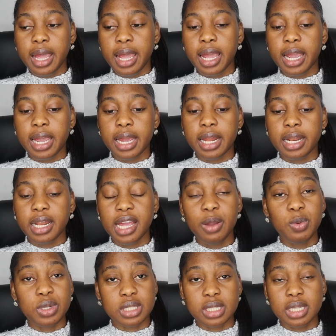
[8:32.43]
and
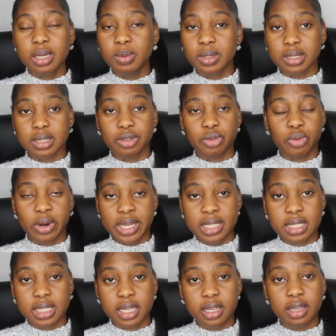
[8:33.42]
it was it was
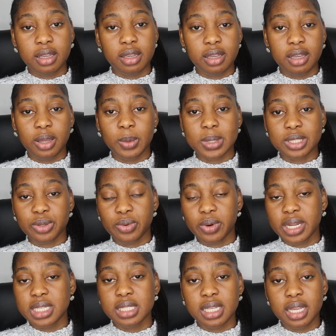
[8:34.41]
crazy it was
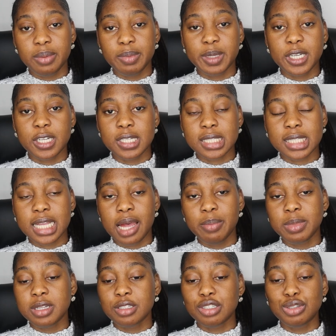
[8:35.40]
crazy because
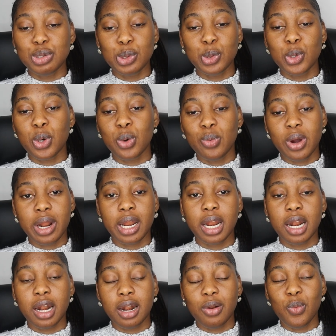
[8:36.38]
Gambians don't know what
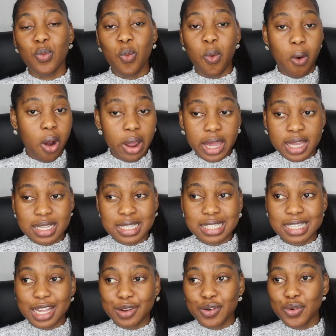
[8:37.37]
war is
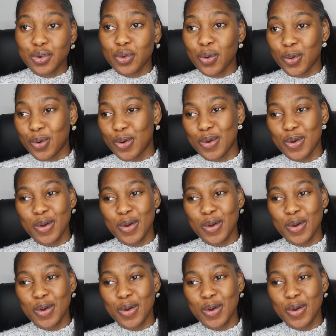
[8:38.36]
they don't know